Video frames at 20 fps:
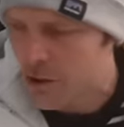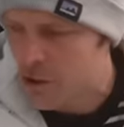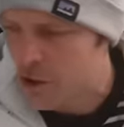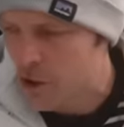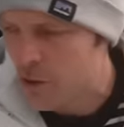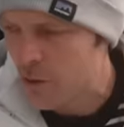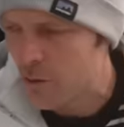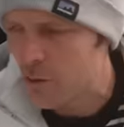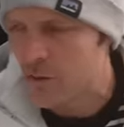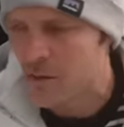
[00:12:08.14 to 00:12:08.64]
to
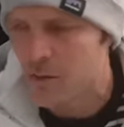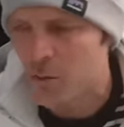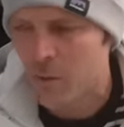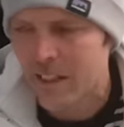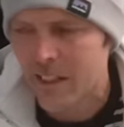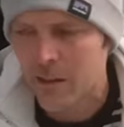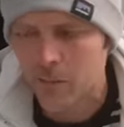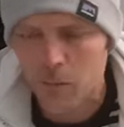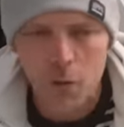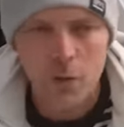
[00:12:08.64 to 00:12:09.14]
choose. We
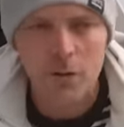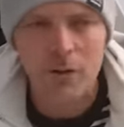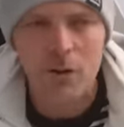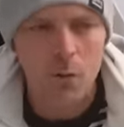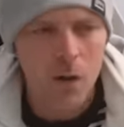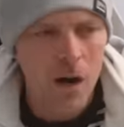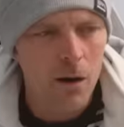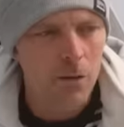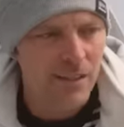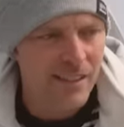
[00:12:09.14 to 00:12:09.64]
can move it
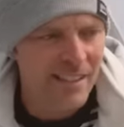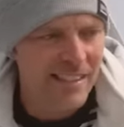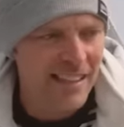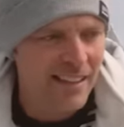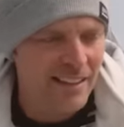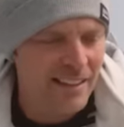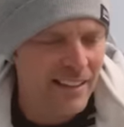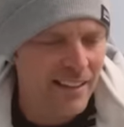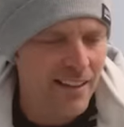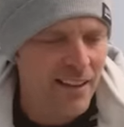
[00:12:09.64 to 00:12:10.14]
while we're
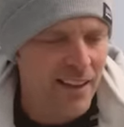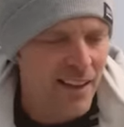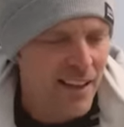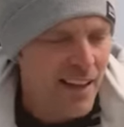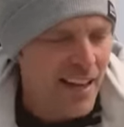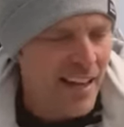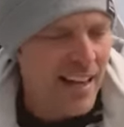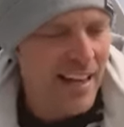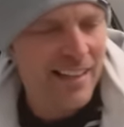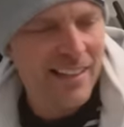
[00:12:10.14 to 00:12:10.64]
sailing
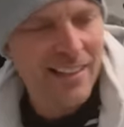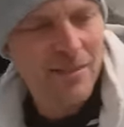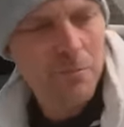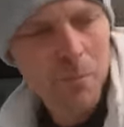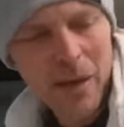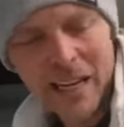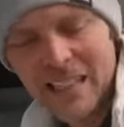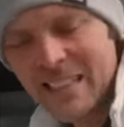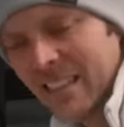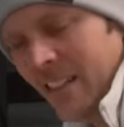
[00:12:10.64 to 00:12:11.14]

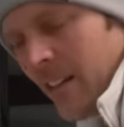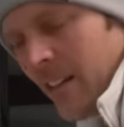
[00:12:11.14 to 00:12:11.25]
and base